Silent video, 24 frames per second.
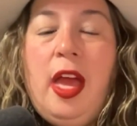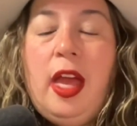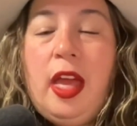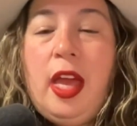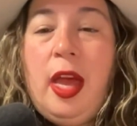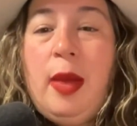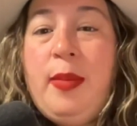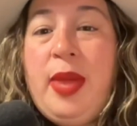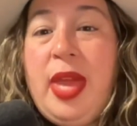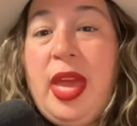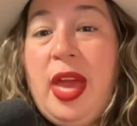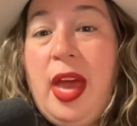
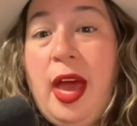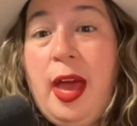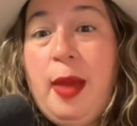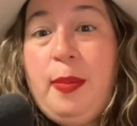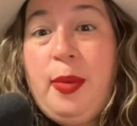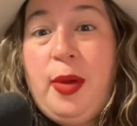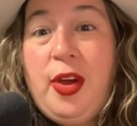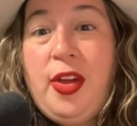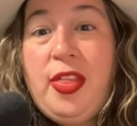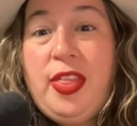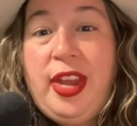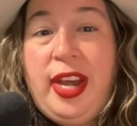Coming up
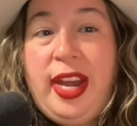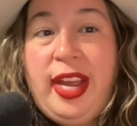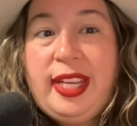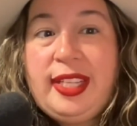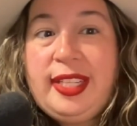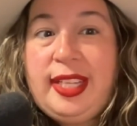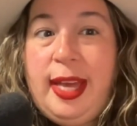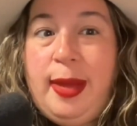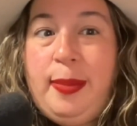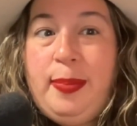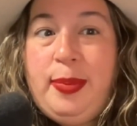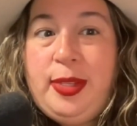on the
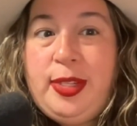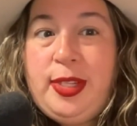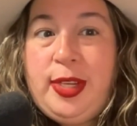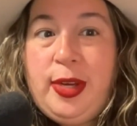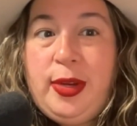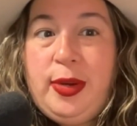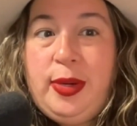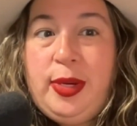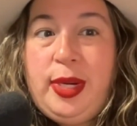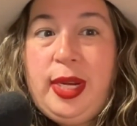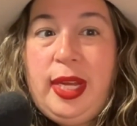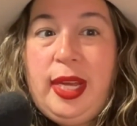next
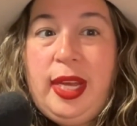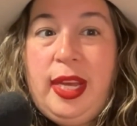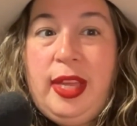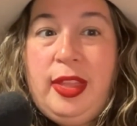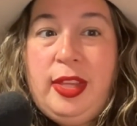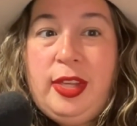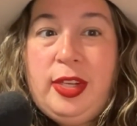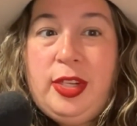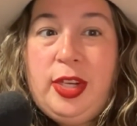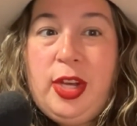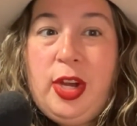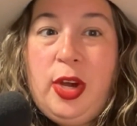episode in
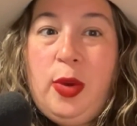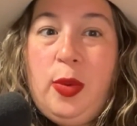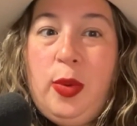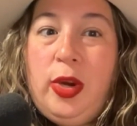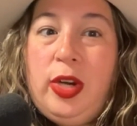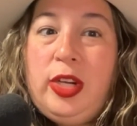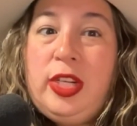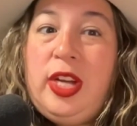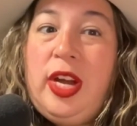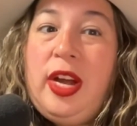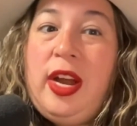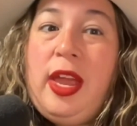the show,
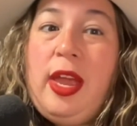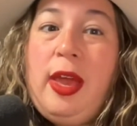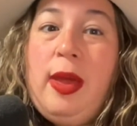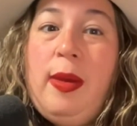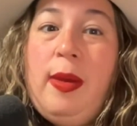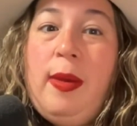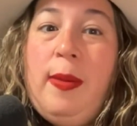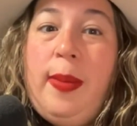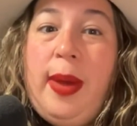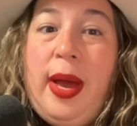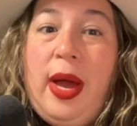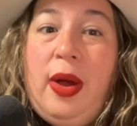we're talking
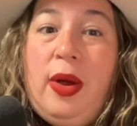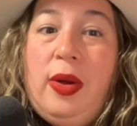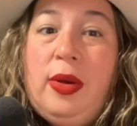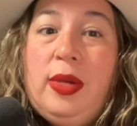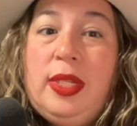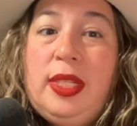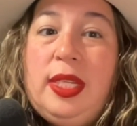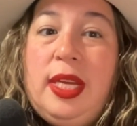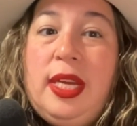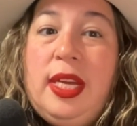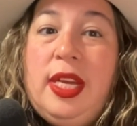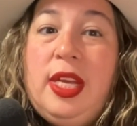
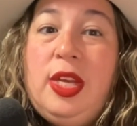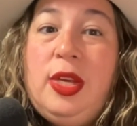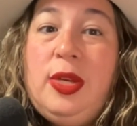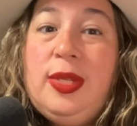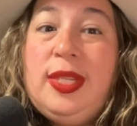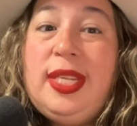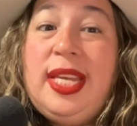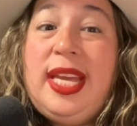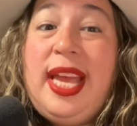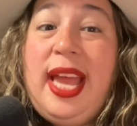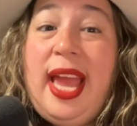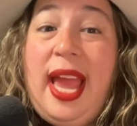about
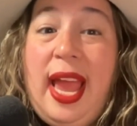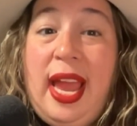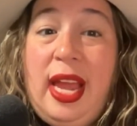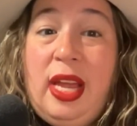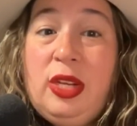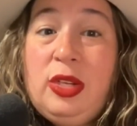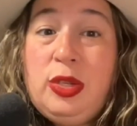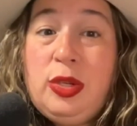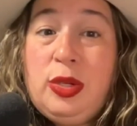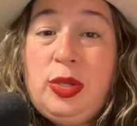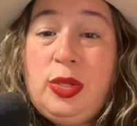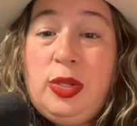using
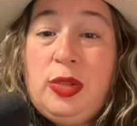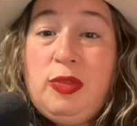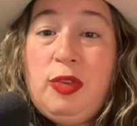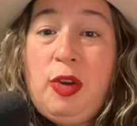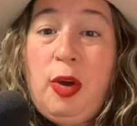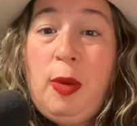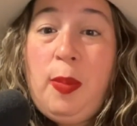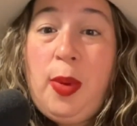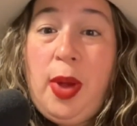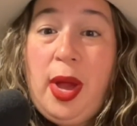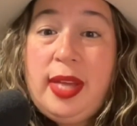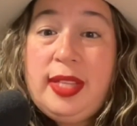angels
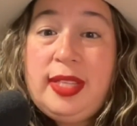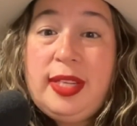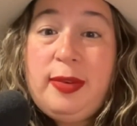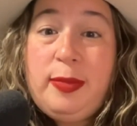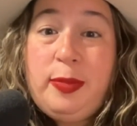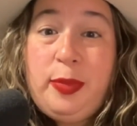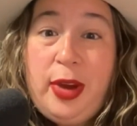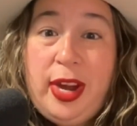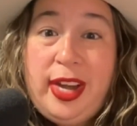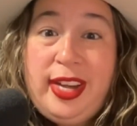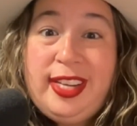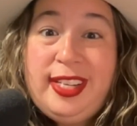for a
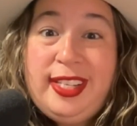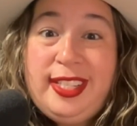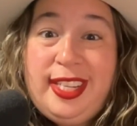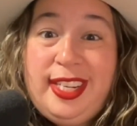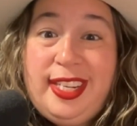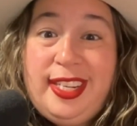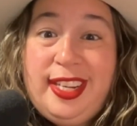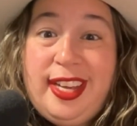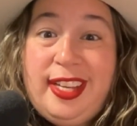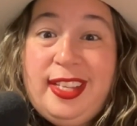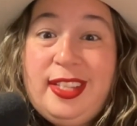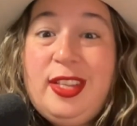positive pregnancy
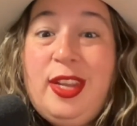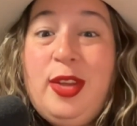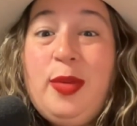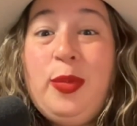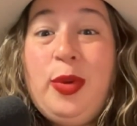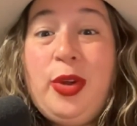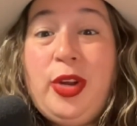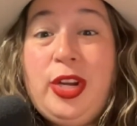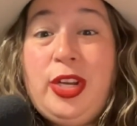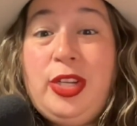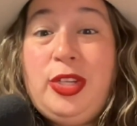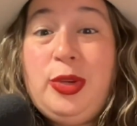test, and
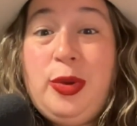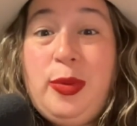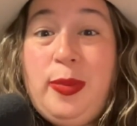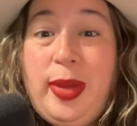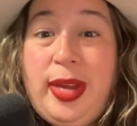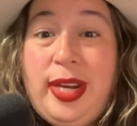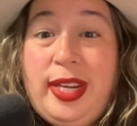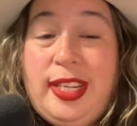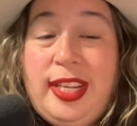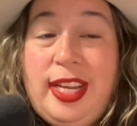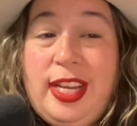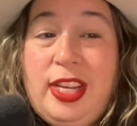we're going to do a
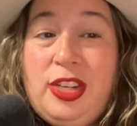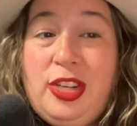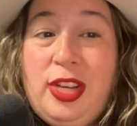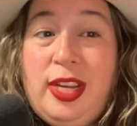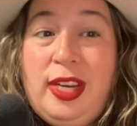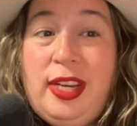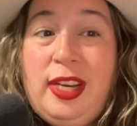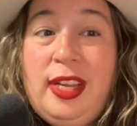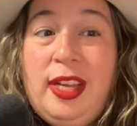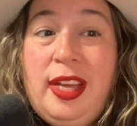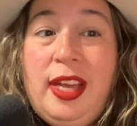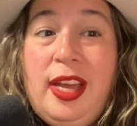
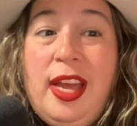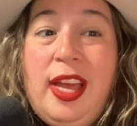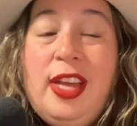meditation.